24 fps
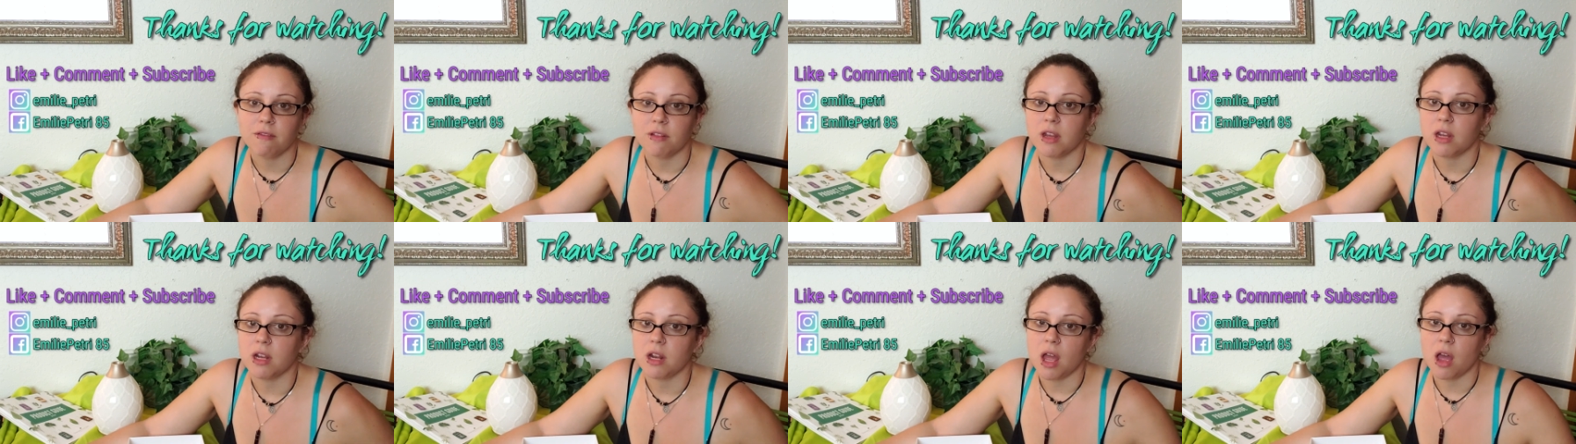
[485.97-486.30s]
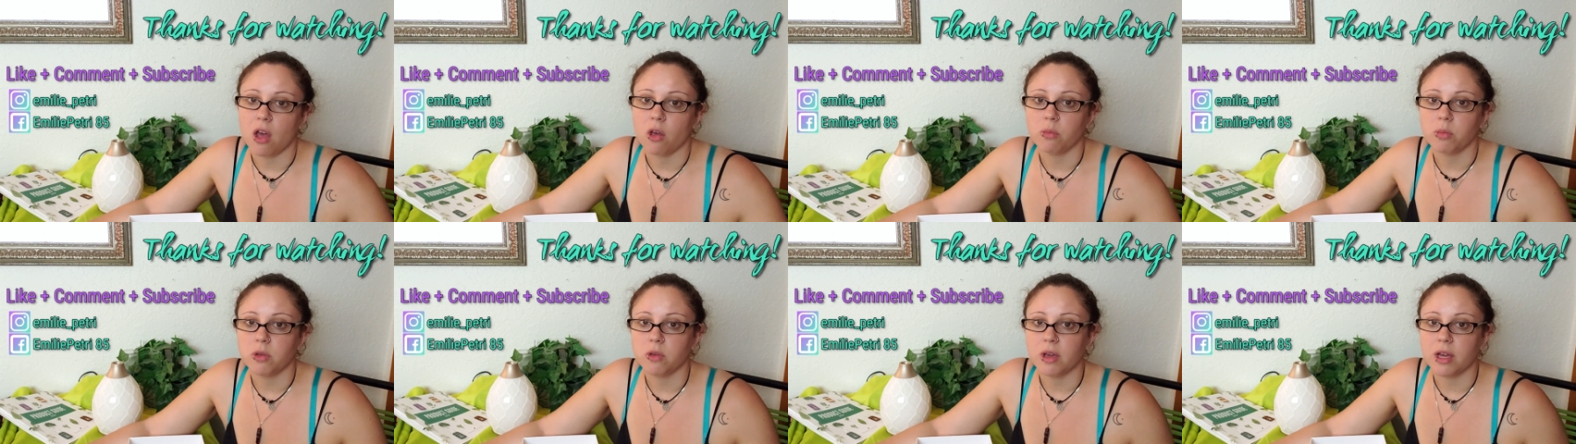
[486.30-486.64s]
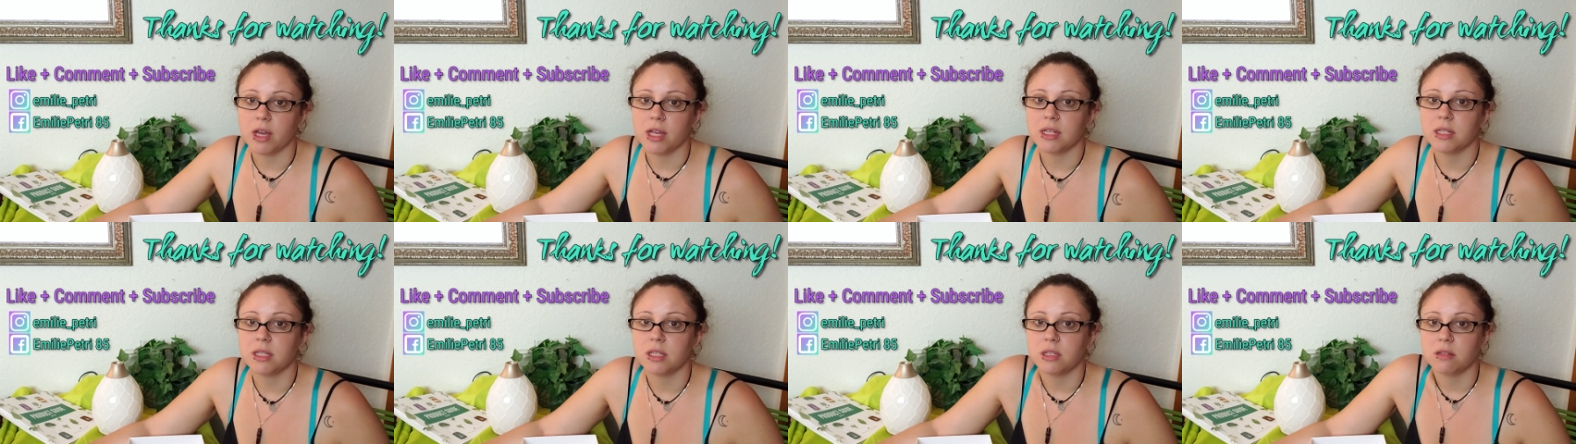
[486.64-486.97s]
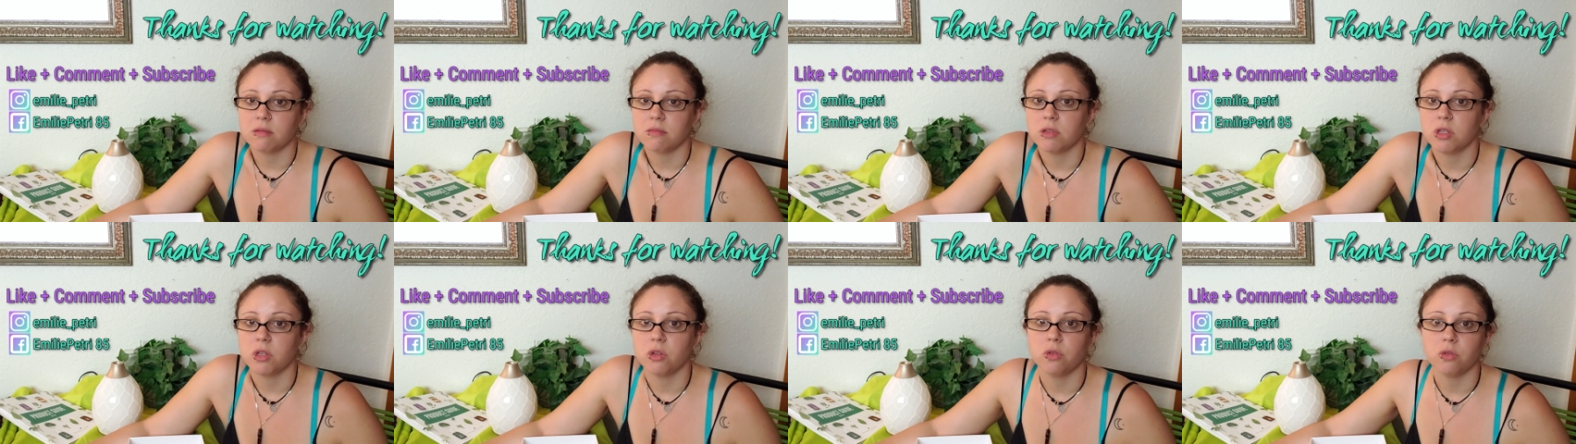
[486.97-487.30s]
and help you guys
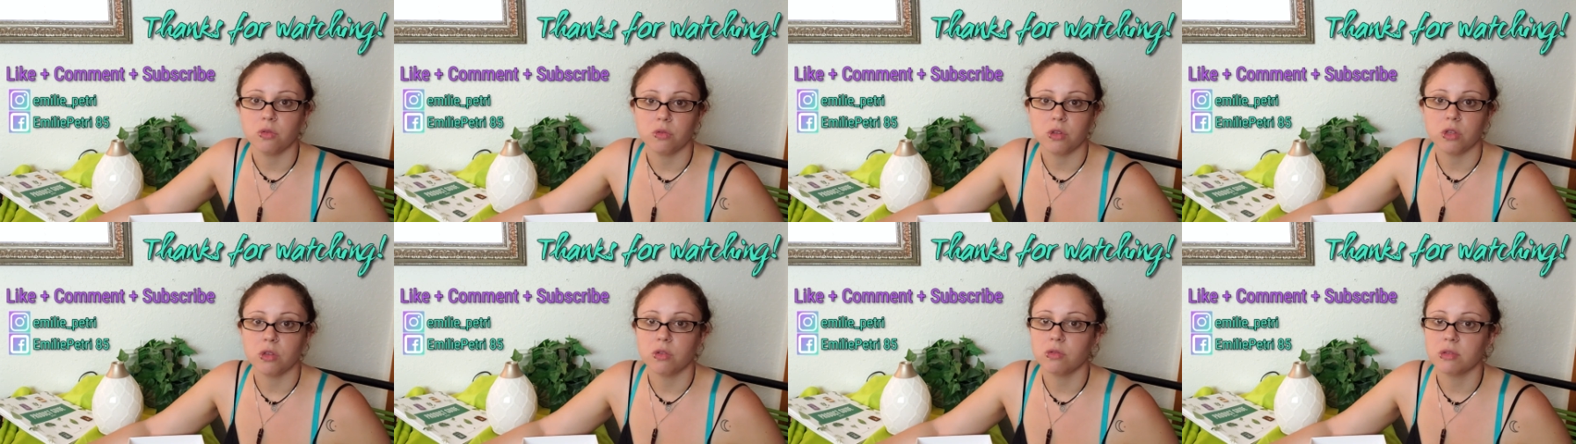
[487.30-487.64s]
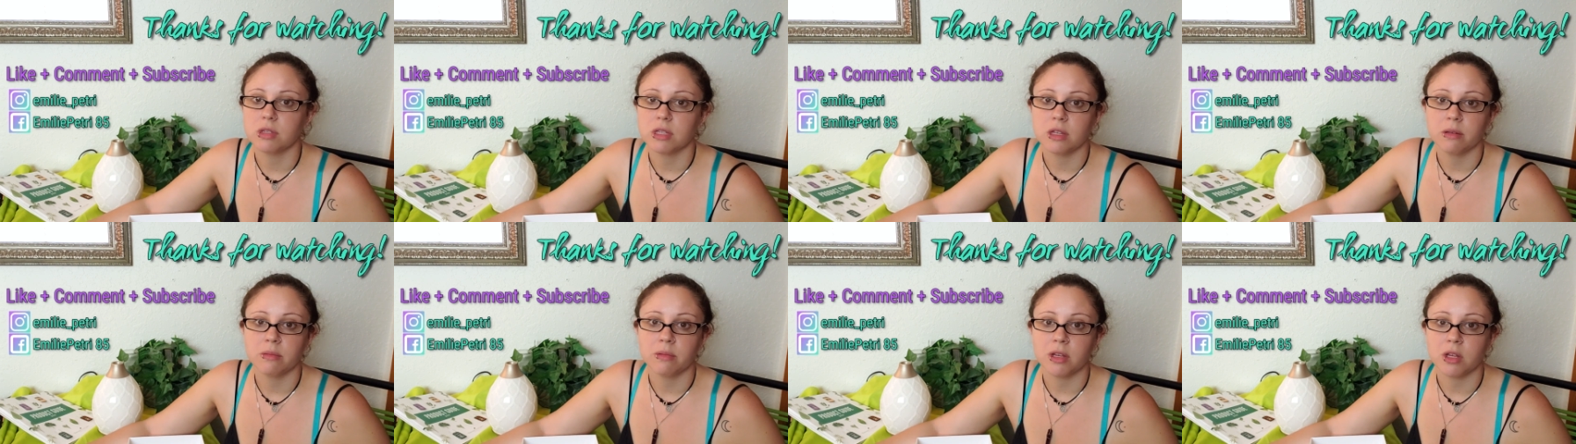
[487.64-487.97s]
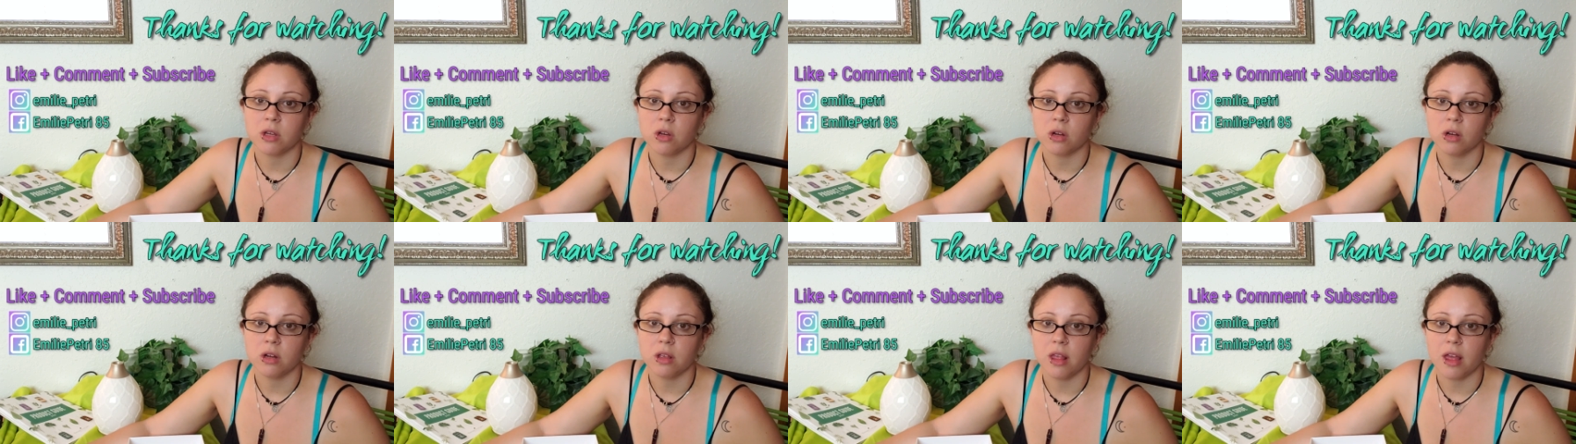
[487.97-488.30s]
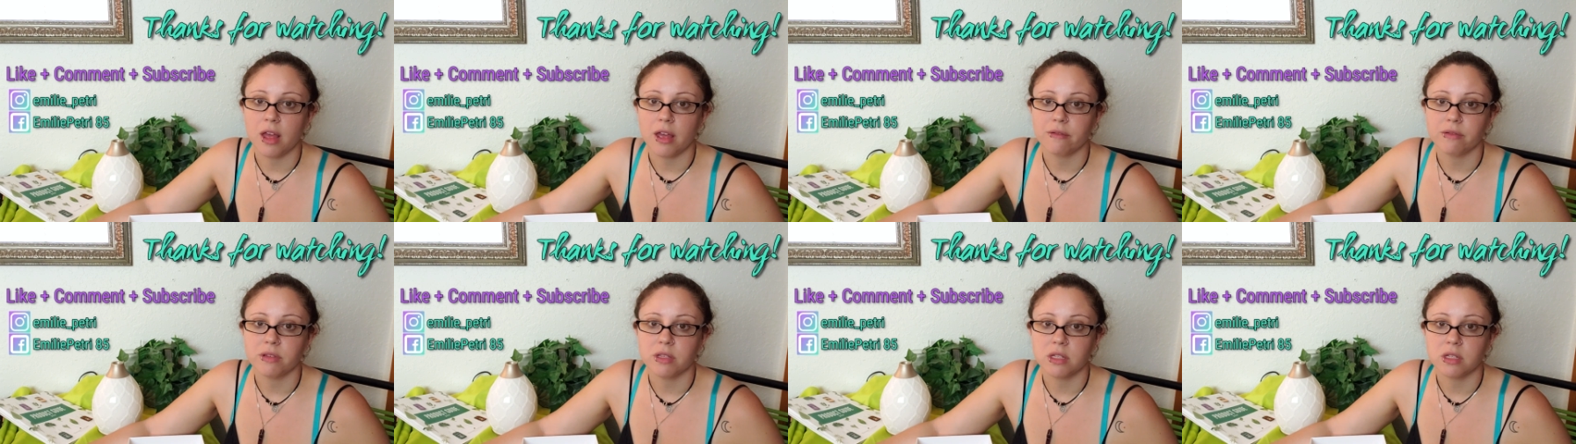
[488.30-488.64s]
to use them in your
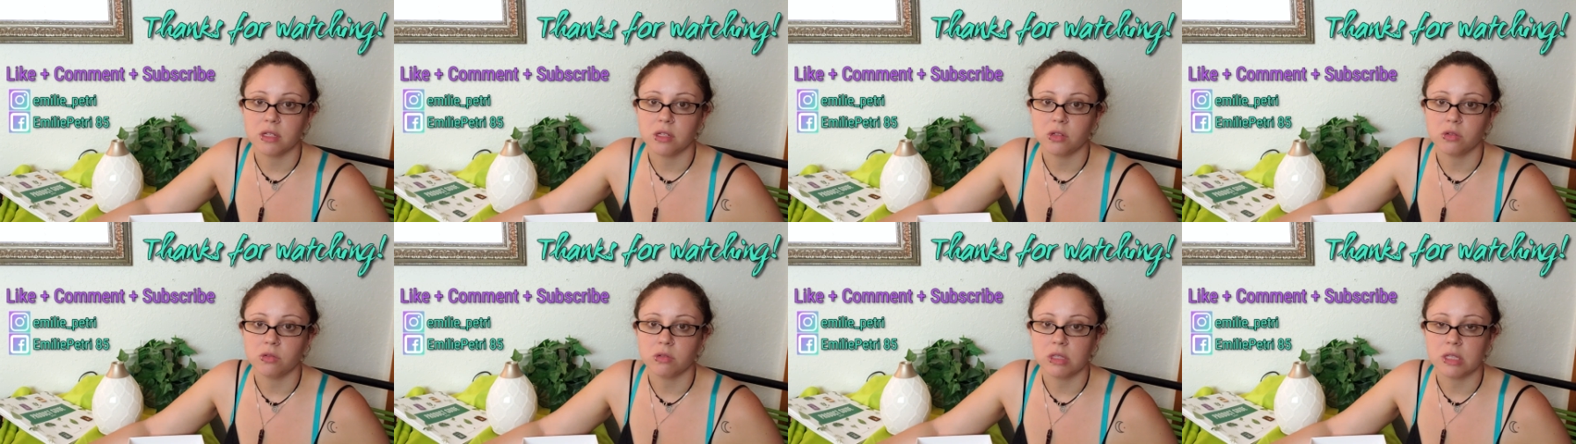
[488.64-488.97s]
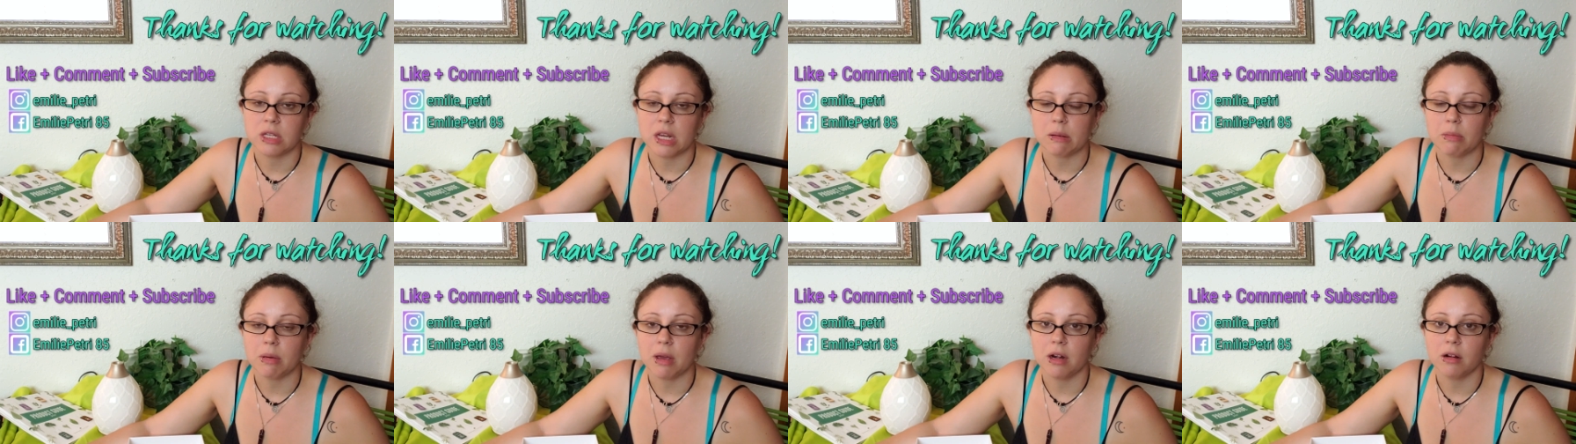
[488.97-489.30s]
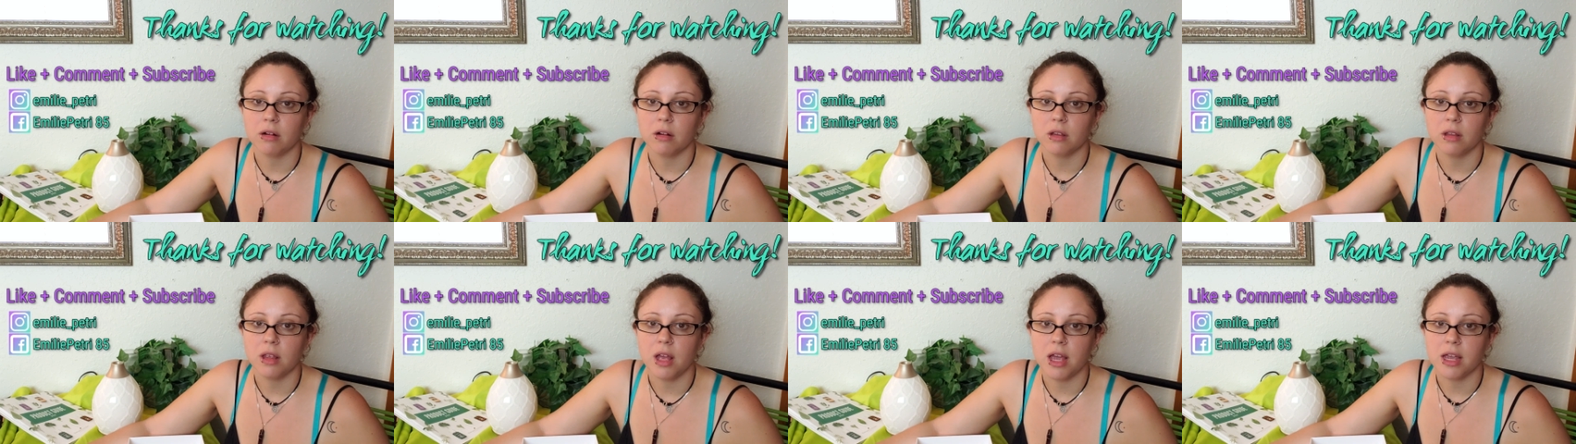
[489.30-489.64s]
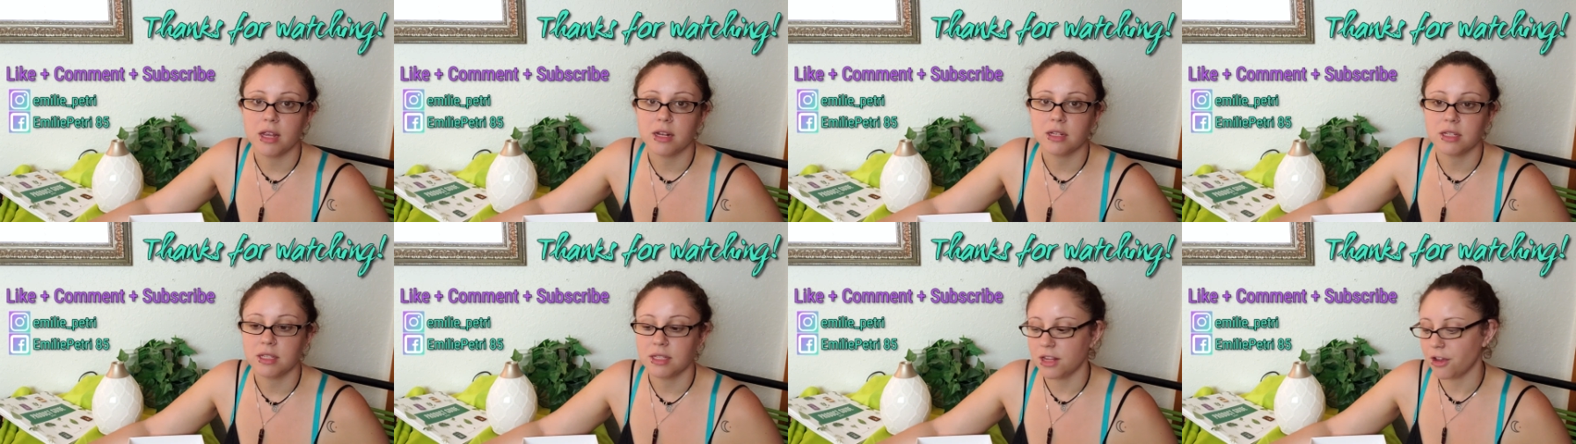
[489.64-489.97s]
lives to stay better
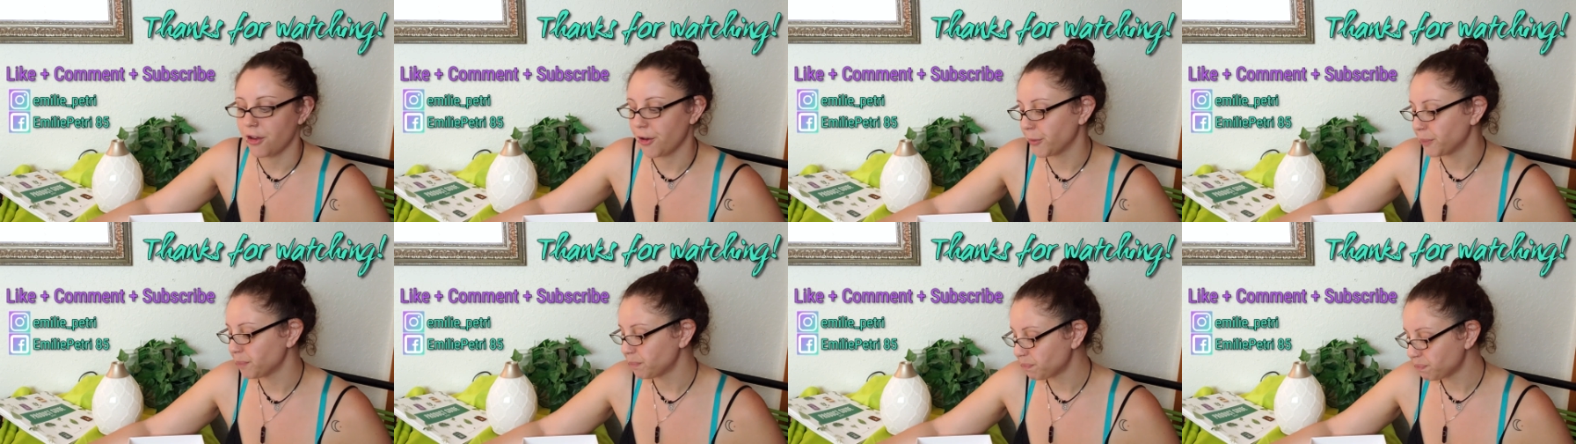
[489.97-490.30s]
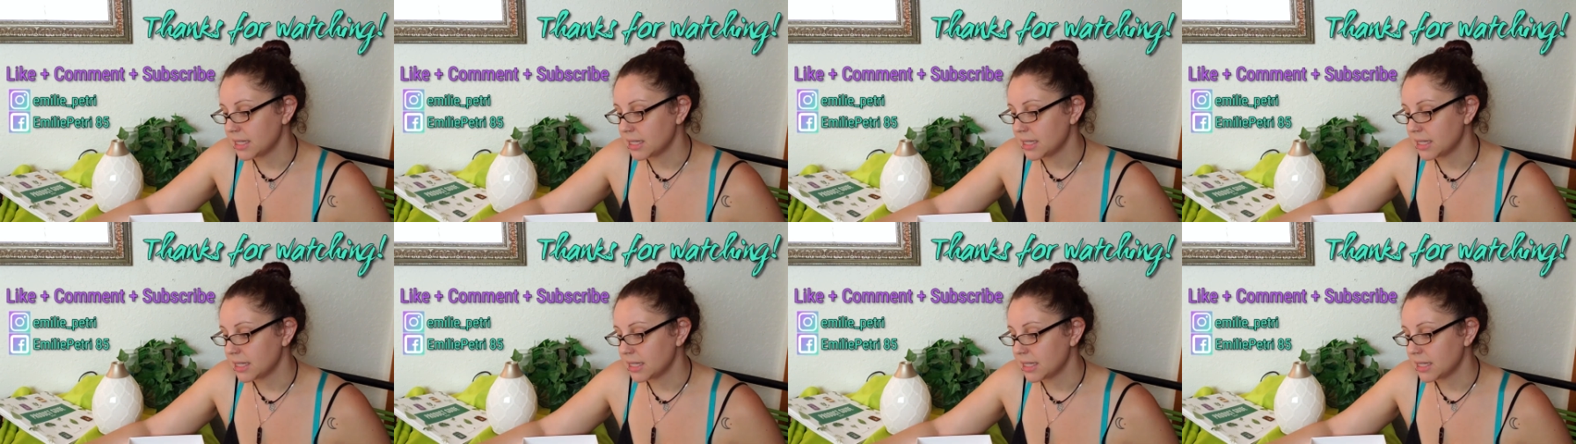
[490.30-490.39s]
aligned. So